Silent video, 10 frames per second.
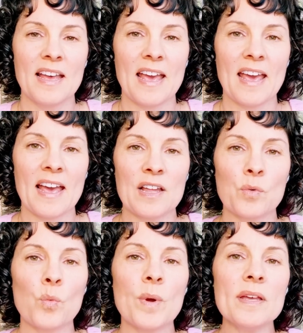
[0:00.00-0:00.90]

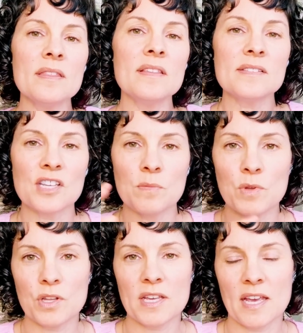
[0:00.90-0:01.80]
And with this
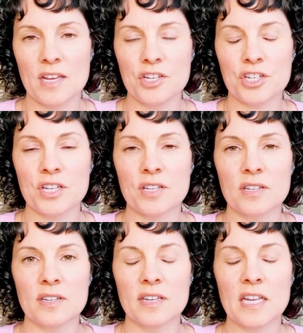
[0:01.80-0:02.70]

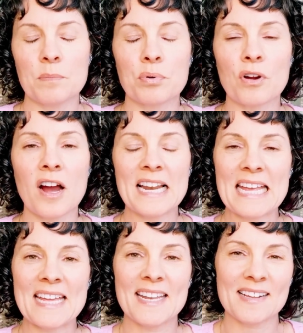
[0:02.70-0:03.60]
communication, it brought
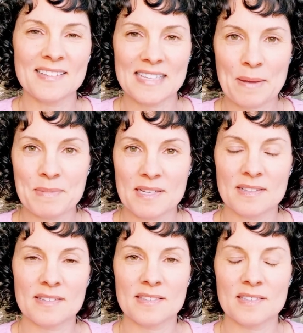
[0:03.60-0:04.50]
in
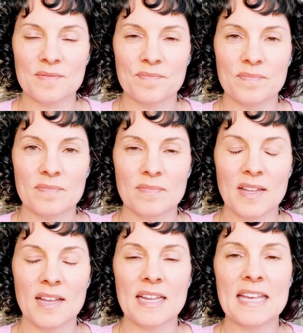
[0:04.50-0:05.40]
acceptance.
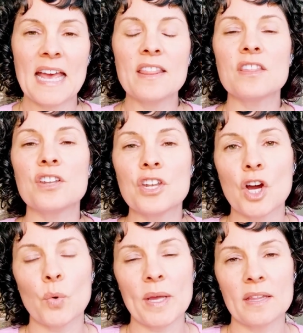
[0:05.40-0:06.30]
And again, the
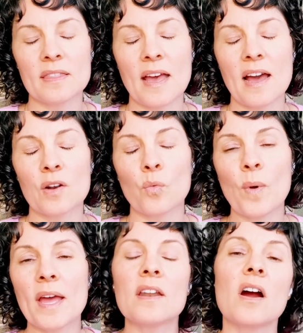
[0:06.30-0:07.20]
knowing that
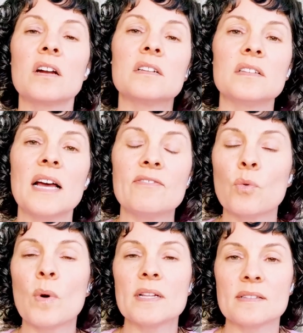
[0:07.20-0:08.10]
when our loved
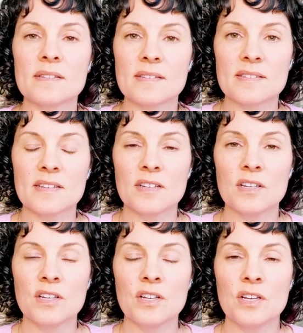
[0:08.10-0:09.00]
ones
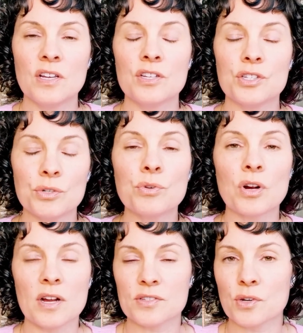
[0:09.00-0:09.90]
do
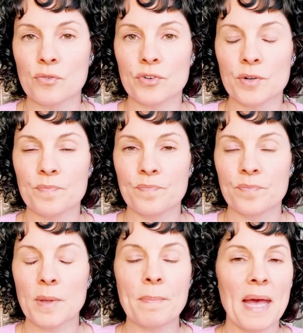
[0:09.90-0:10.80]
cross over,
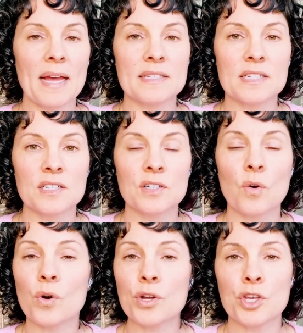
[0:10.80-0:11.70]
pet
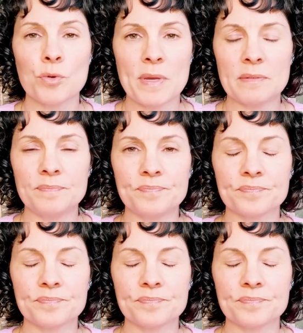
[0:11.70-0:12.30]
or human,